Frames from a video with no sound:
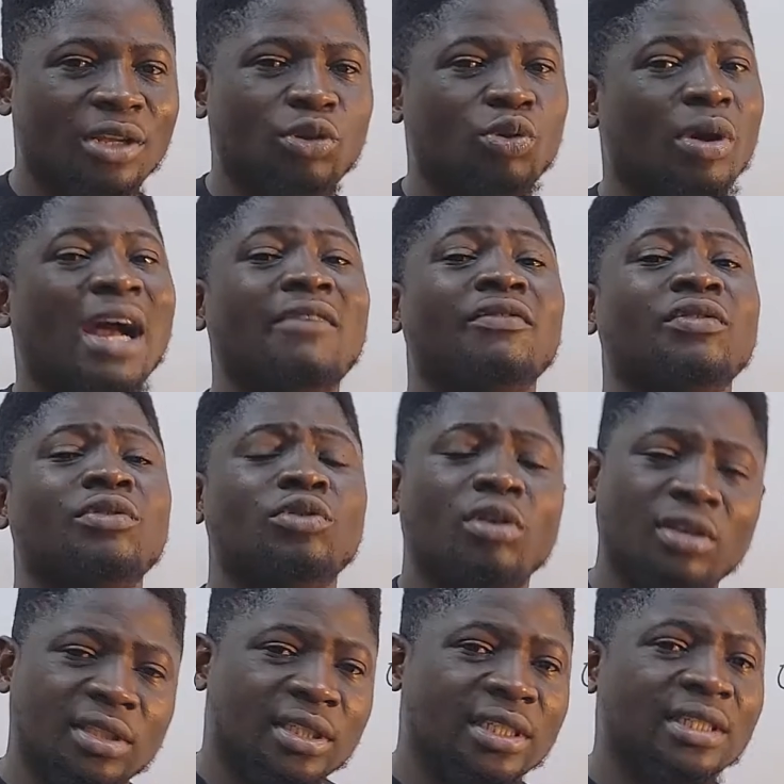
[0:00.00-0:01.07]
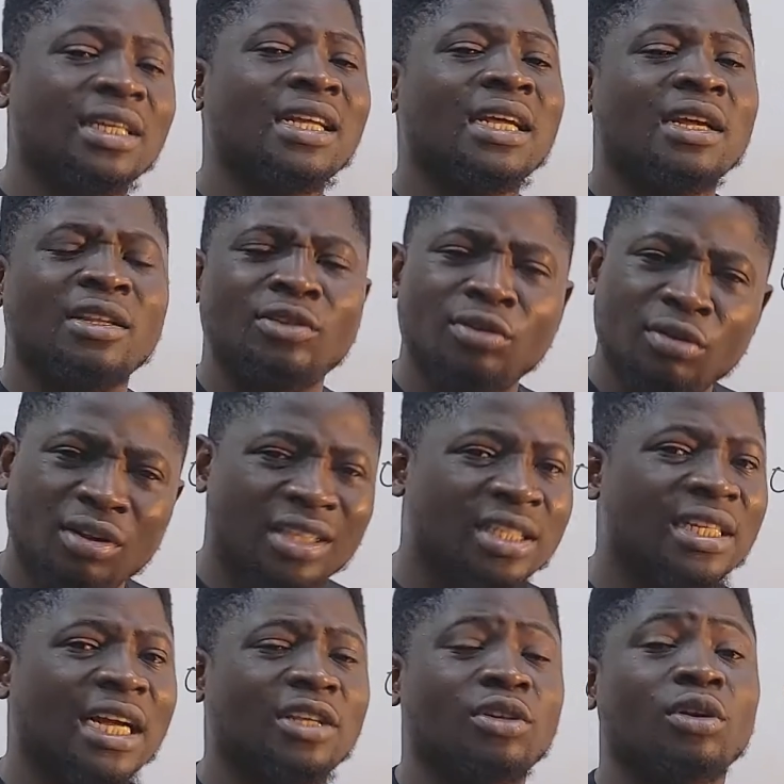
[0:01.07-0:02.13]
You have nothing
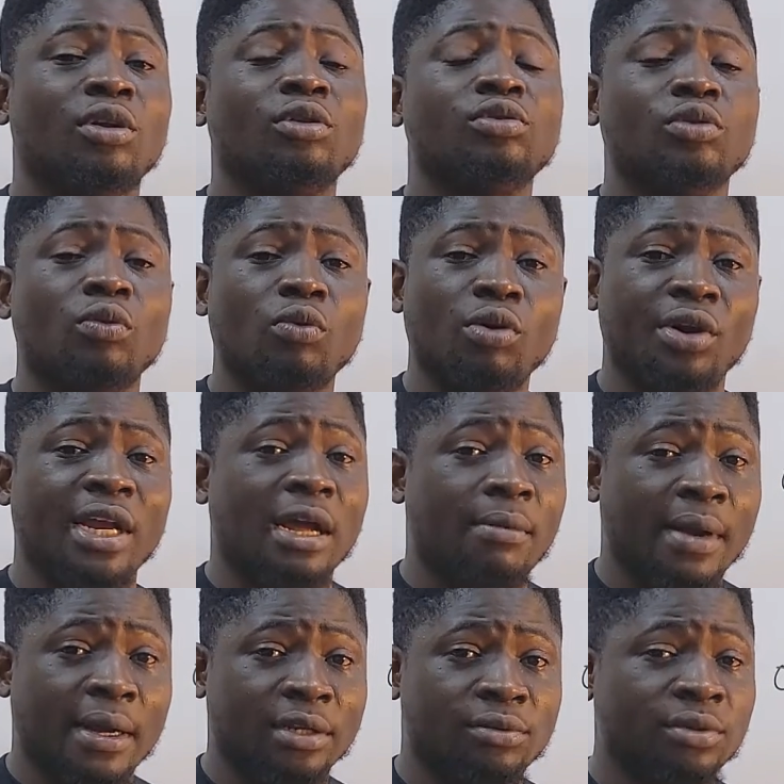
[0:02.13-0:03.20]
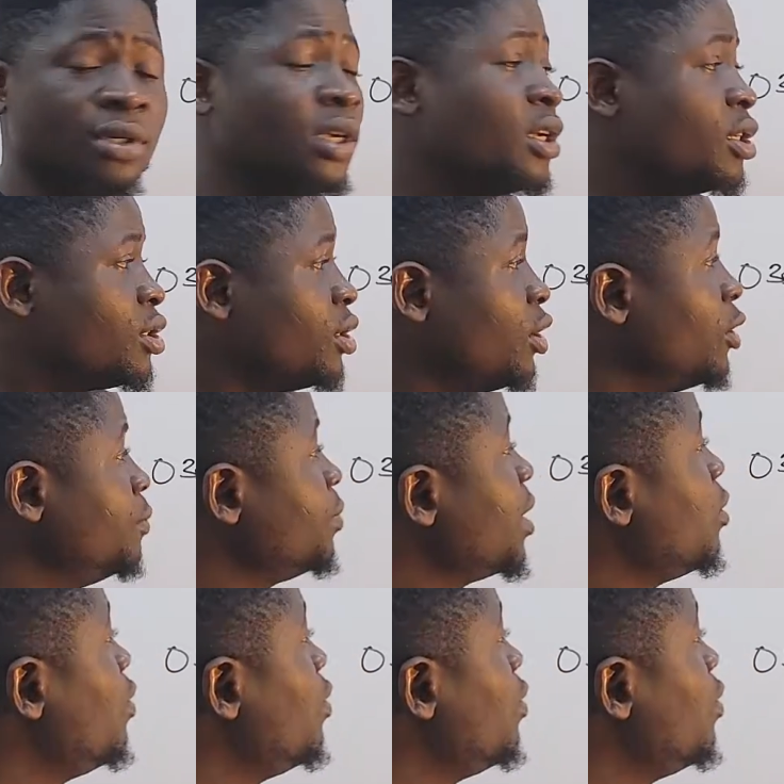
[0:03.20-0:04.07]
at all to worry about. So we